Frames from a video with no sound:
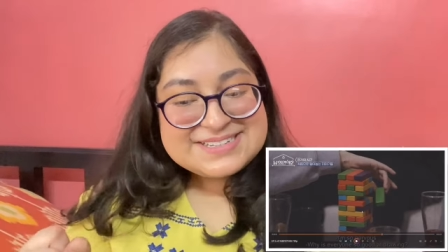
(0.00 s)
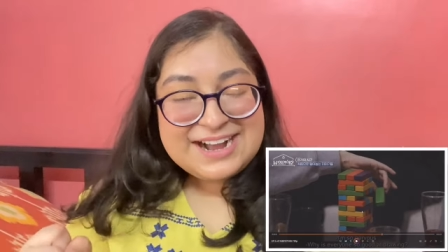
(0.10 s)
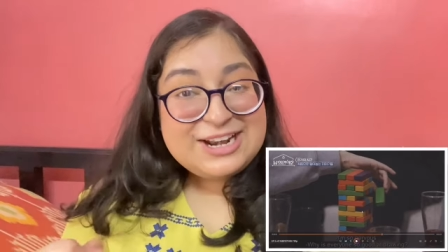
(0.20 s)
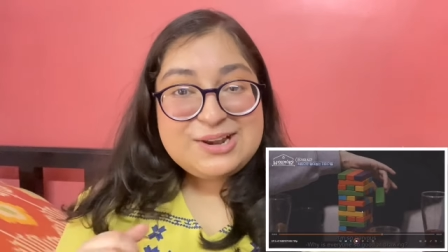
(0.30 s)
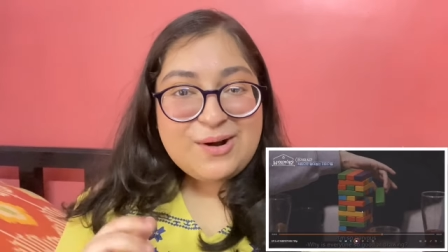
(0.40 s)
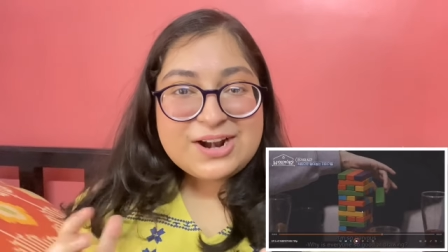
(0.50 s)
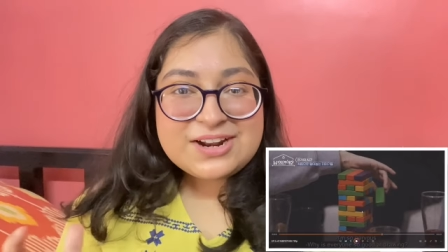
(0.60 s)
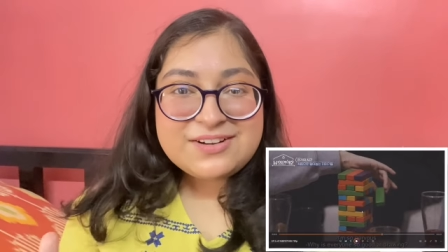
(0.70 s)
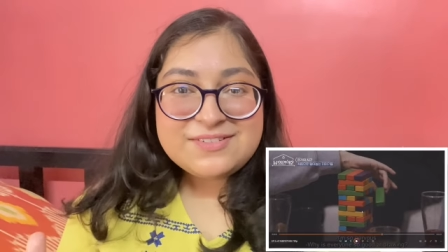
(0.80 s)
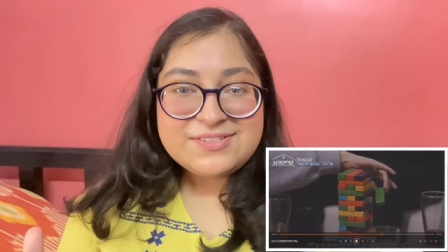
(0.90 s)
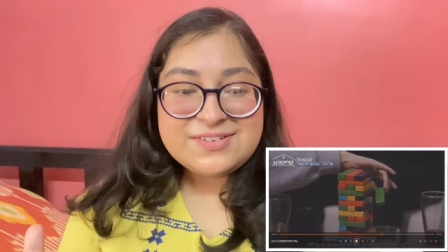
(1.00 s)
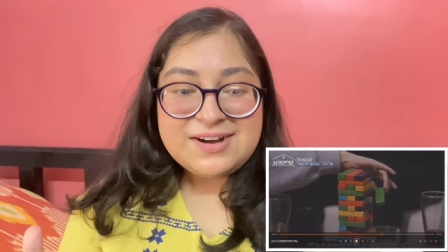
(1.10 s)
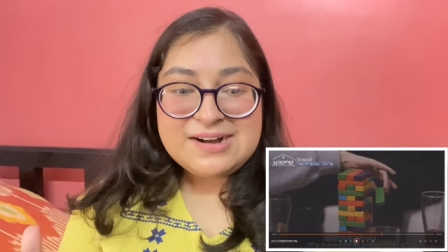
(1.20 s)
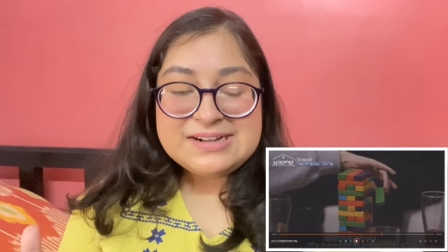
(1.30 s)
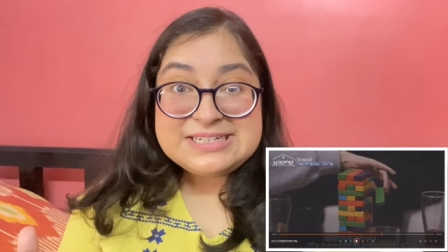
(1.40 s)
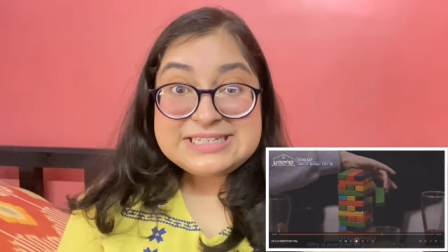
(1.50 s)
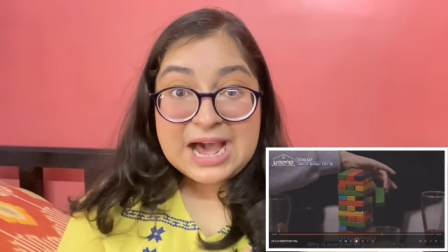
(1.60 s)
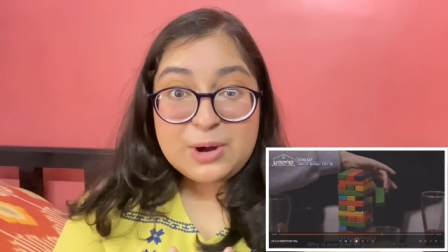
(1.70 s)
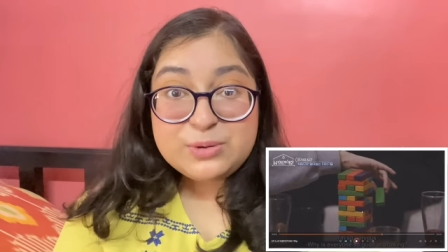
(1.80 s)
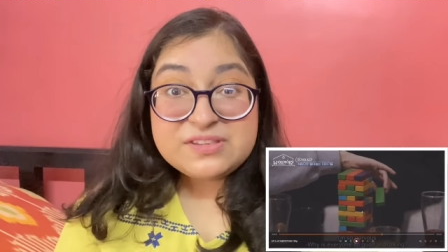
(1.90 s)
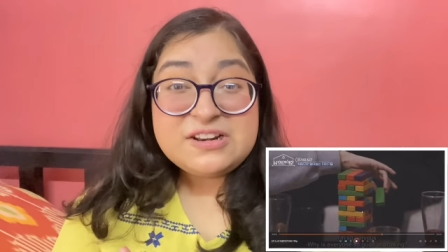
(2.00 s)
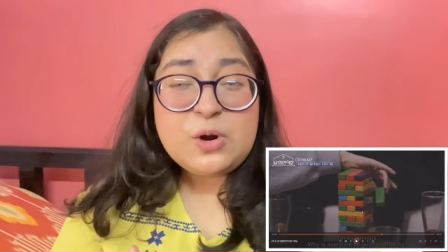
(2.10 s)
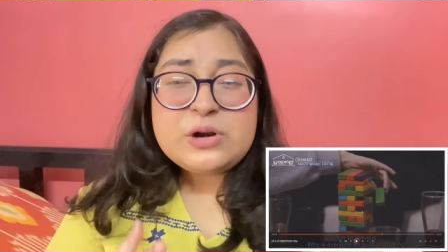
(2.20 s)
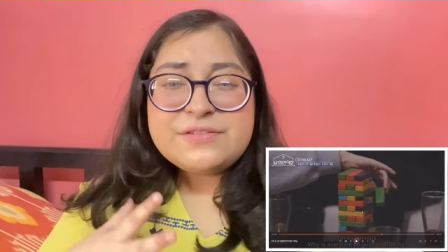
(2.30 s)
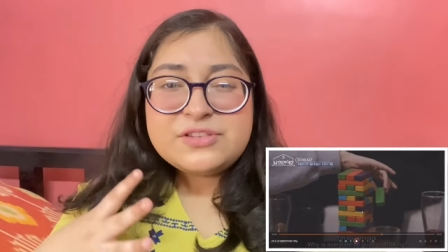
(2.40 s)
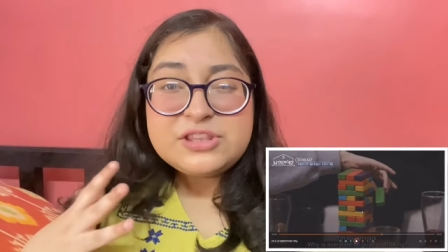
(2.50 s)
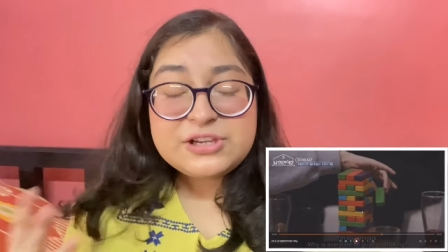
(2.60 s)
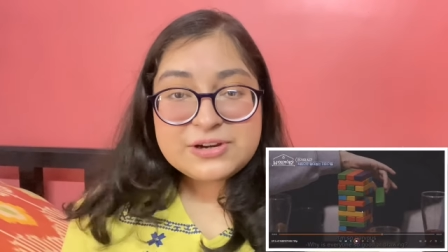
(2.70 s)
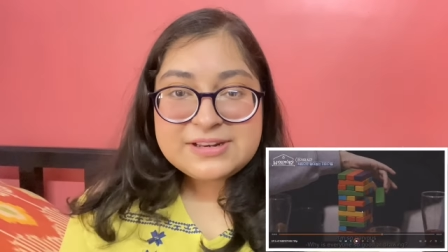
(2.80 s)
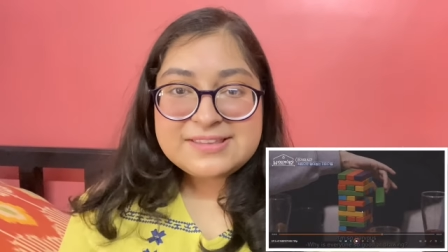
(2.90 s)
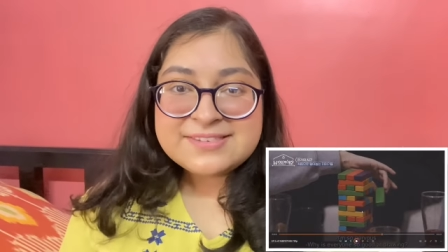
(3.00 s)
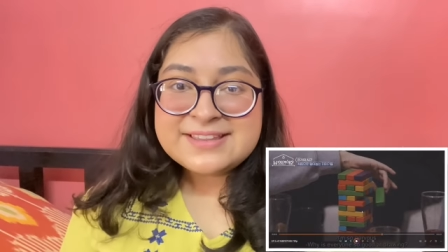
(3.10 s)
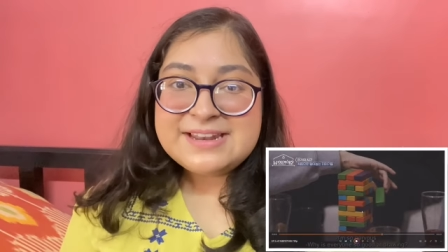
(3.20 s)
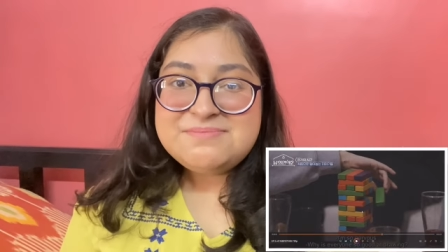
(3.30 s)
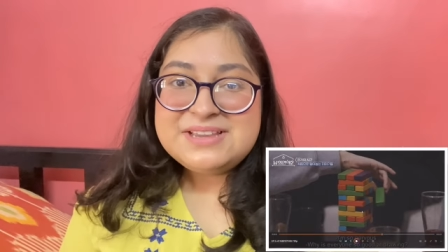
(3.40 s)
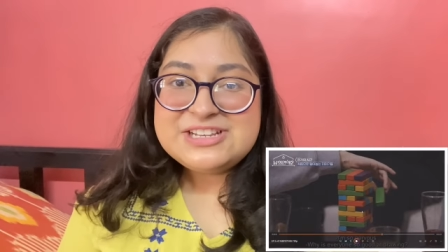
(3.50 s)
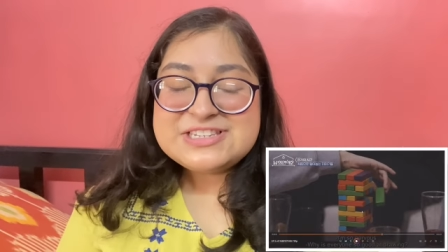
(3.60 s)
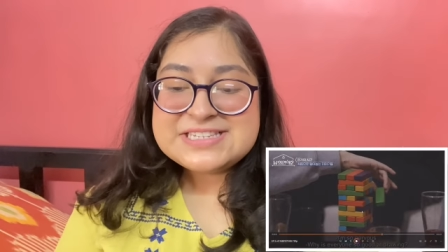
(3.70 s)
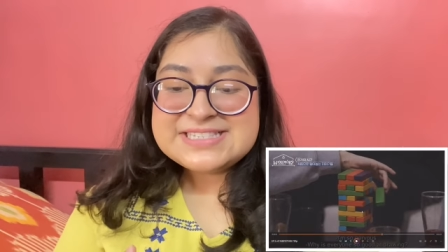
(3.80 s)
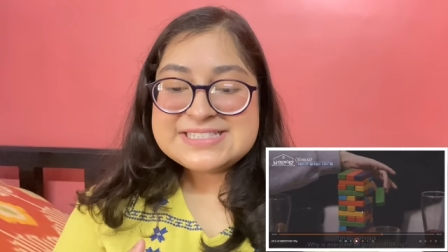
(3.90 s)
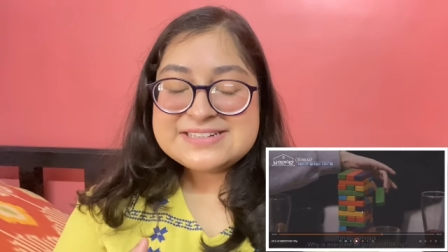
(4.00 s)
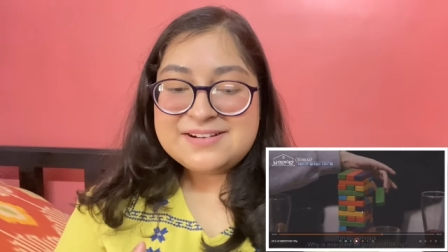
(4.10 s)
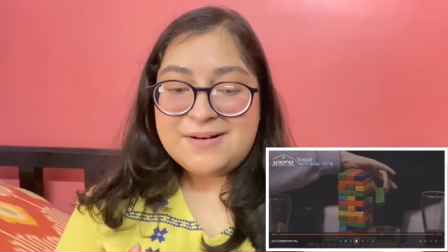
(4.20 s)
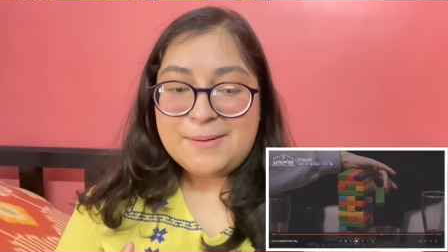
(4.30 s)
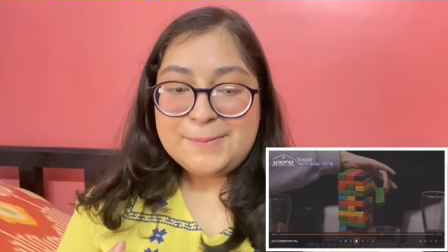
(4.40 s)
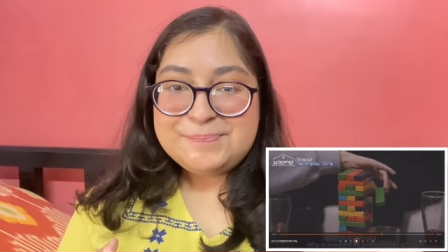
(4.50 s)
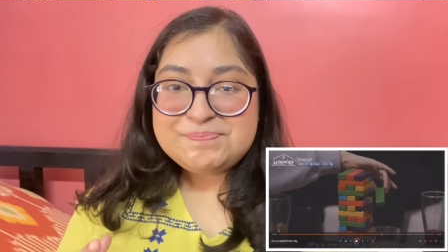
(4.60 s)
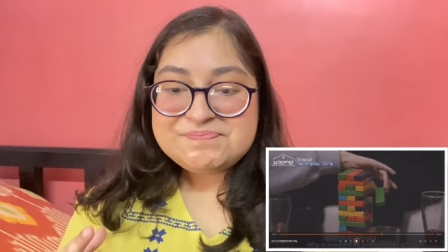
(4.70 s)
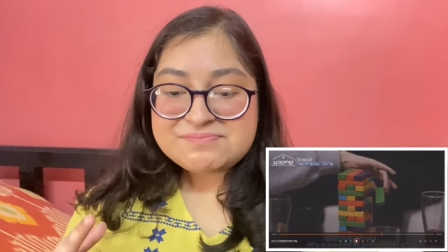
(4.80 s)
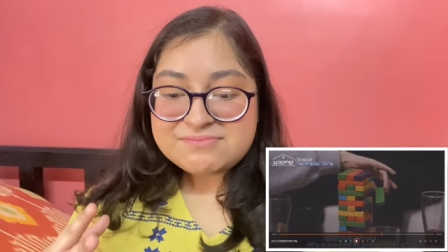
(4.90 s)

a lot of uh, doubts, a lot of theories can be just um